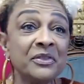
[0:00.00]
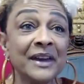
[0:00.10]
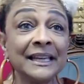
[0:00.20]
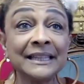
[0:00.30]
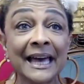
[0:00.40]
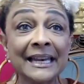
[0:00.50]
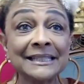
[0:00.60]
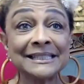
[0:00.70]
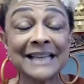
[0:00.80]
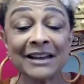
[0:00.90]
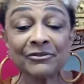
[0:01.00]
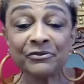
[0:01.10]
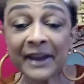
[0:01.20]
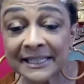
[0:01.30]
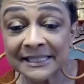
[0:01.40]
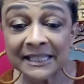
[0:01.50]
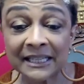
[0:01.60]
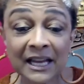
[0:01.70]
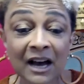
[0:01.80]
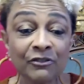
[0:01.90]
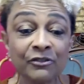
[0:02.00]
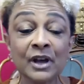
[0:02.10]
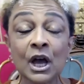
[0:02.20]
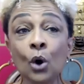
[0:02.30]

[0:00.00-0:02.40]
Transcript: think that it's not fancy enough.